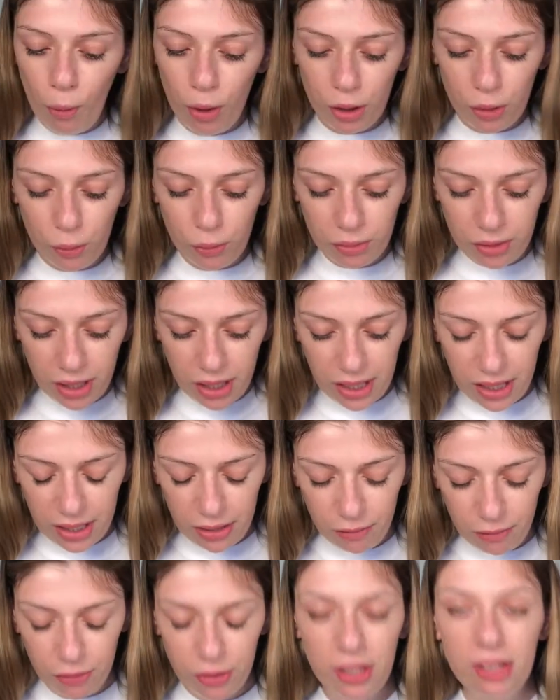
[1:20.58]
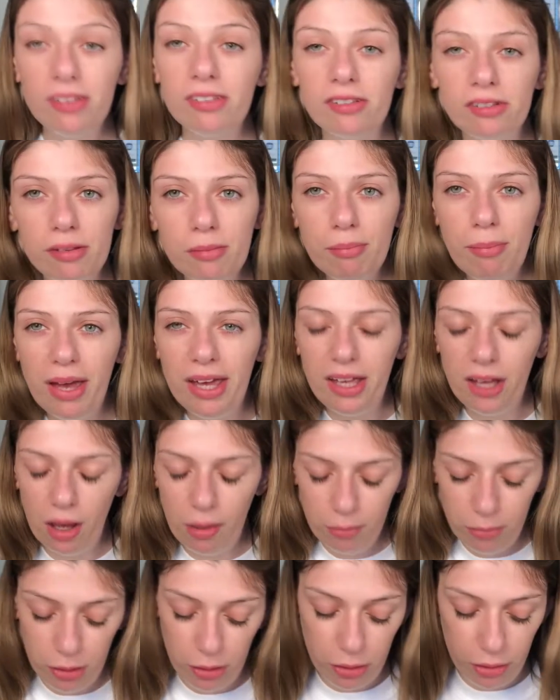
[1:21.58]
you'll need for this makeup
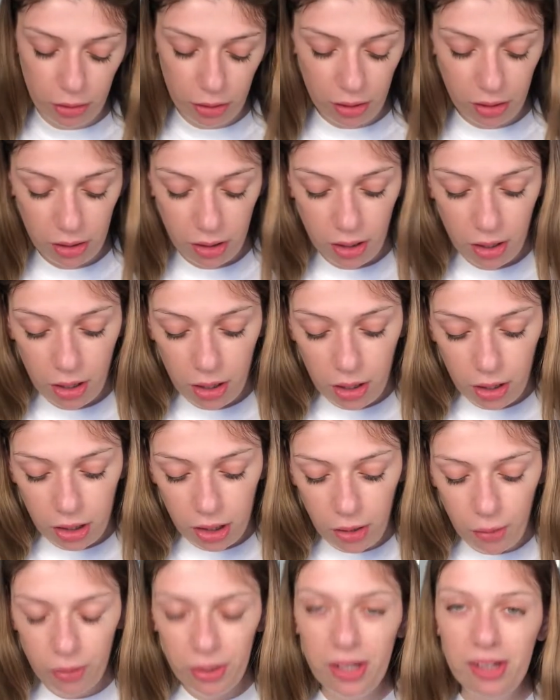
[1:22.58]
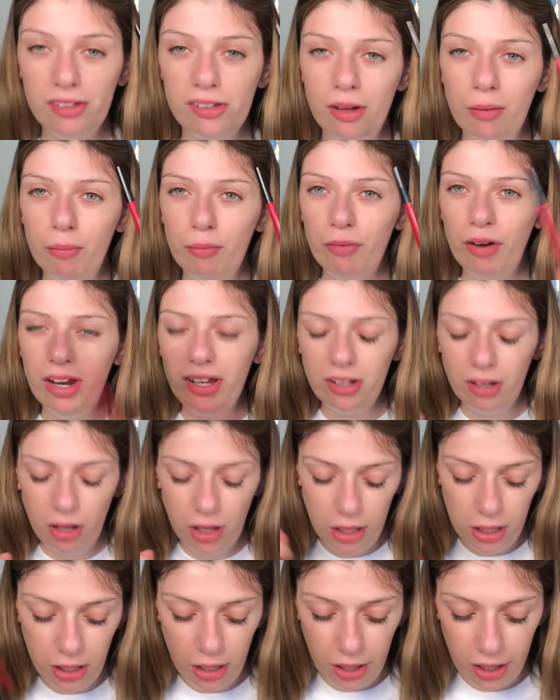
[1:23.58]
look, you'll need some red
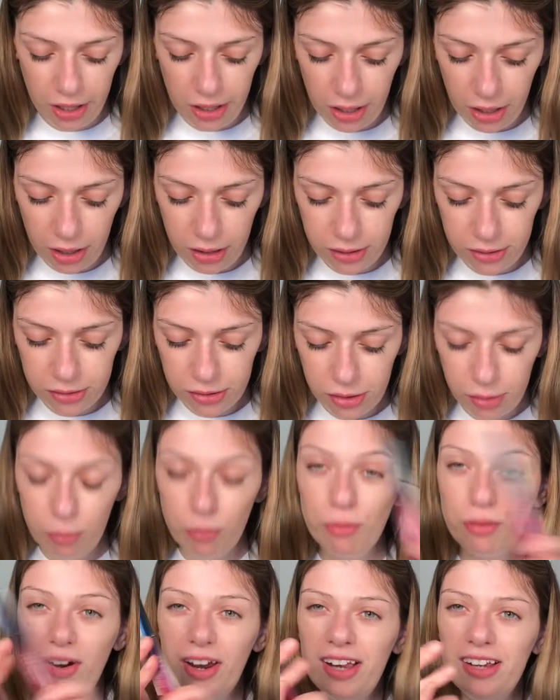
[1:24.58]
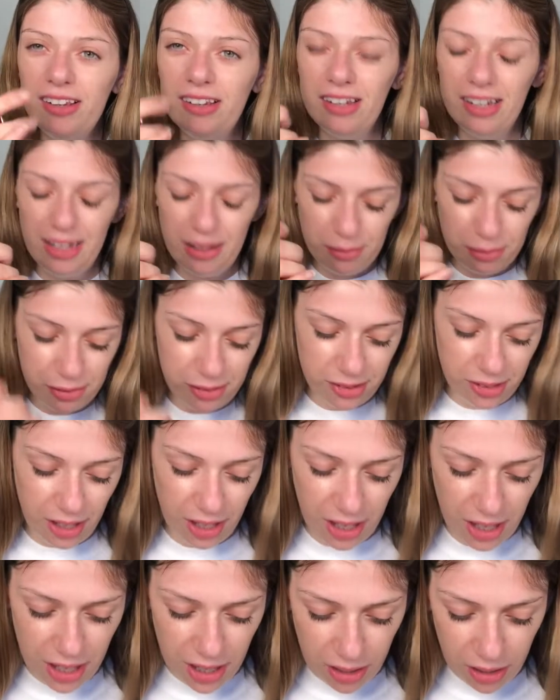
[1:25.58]
eyeliner, some red
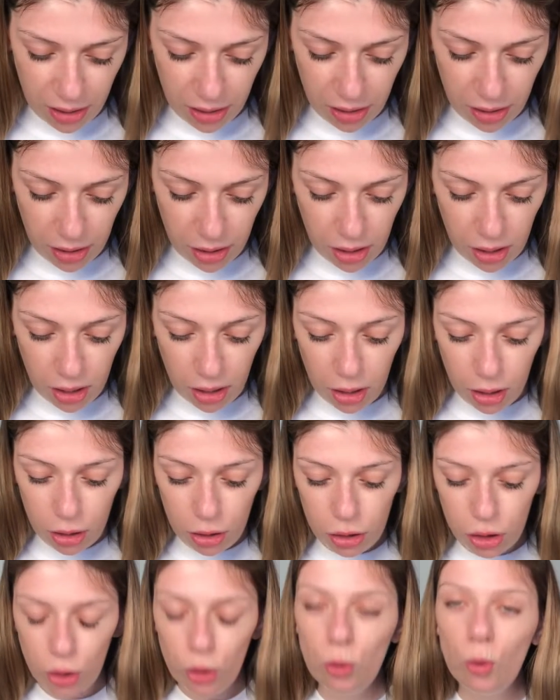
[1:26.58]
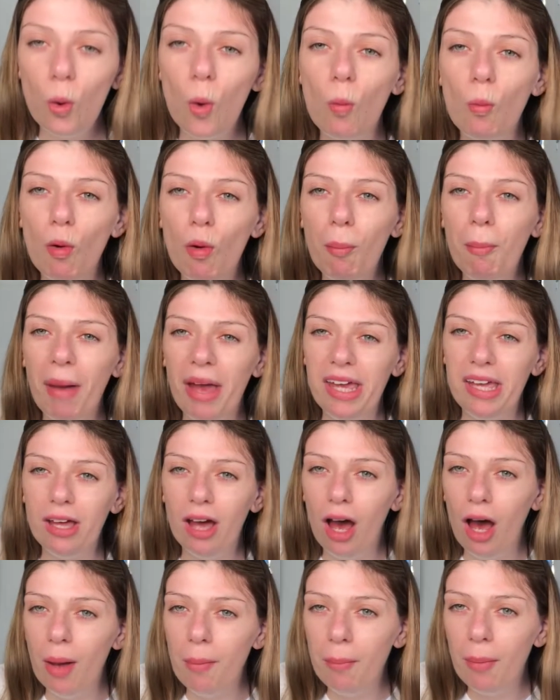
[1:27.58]
lipstick, your normal
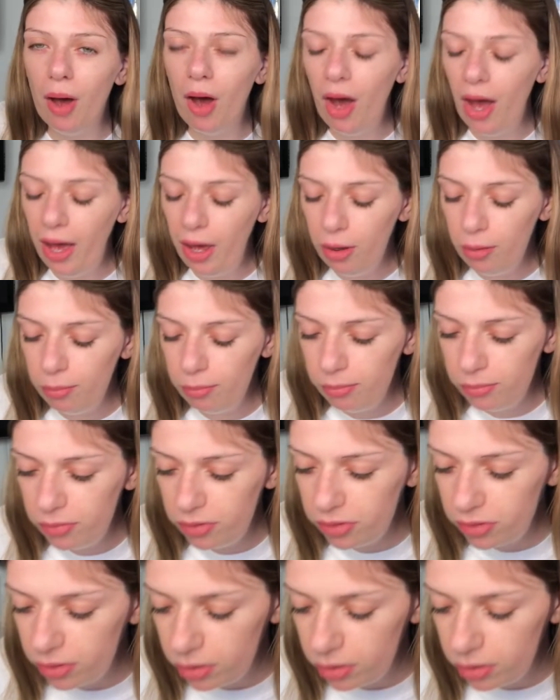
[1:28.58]
makeup items,